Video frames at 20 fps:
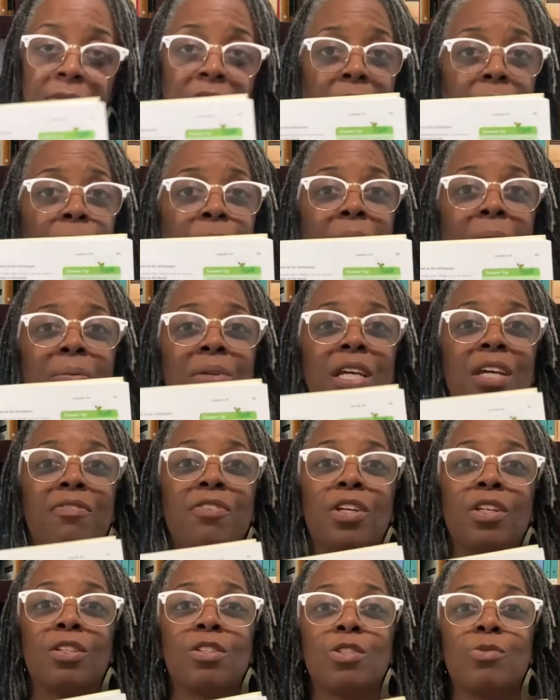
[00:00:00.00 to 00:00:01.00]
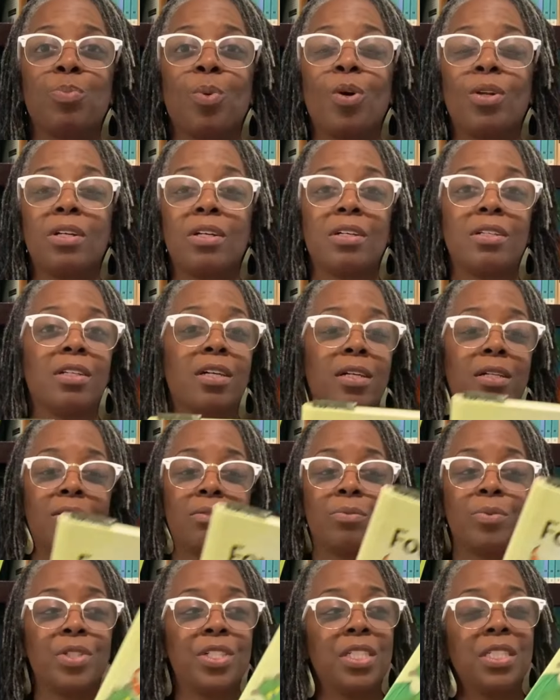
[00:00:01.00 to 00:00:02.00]
I'll probably give you a little spoiler alert.
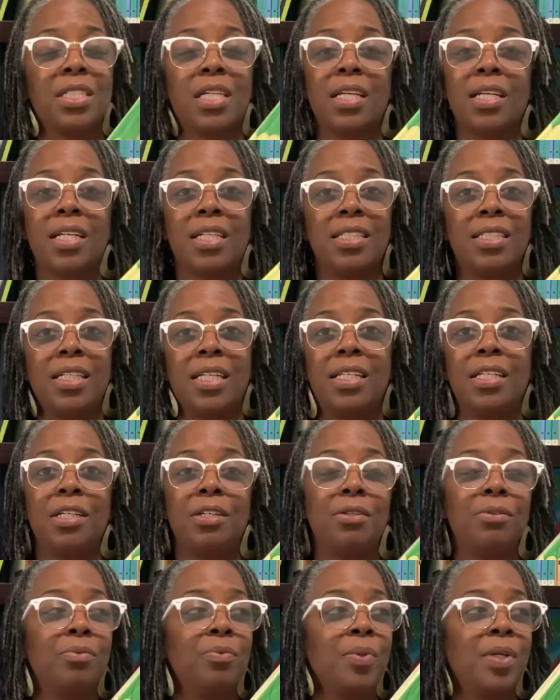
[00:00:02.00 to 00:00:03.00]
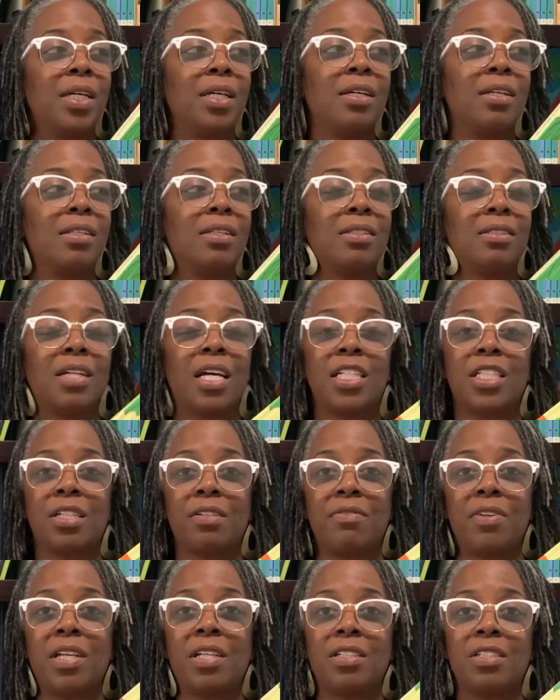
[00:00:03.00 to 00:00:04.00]
We're just going to continue with Logic
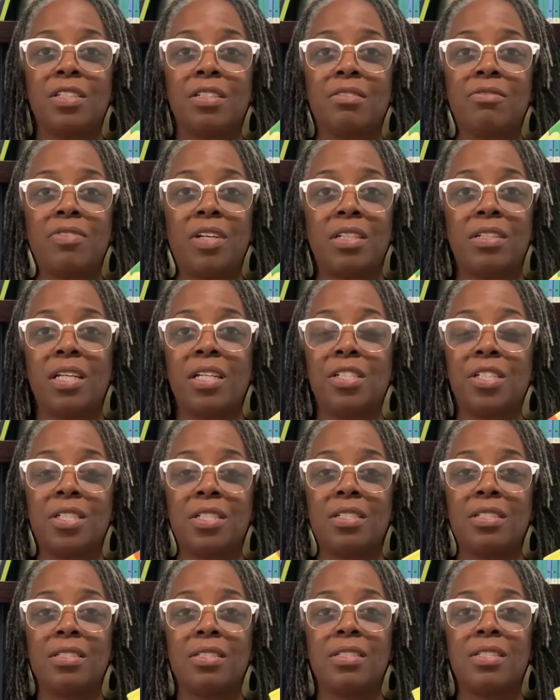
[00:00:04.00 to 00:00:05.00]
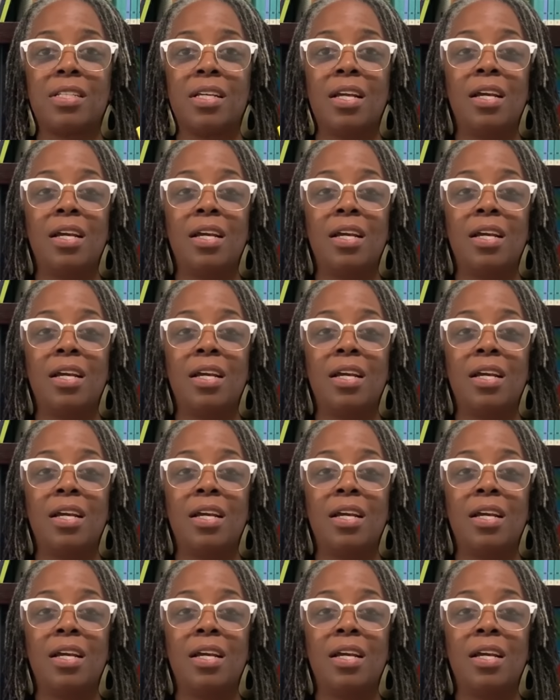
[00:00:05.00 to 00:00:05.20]
of English Foundations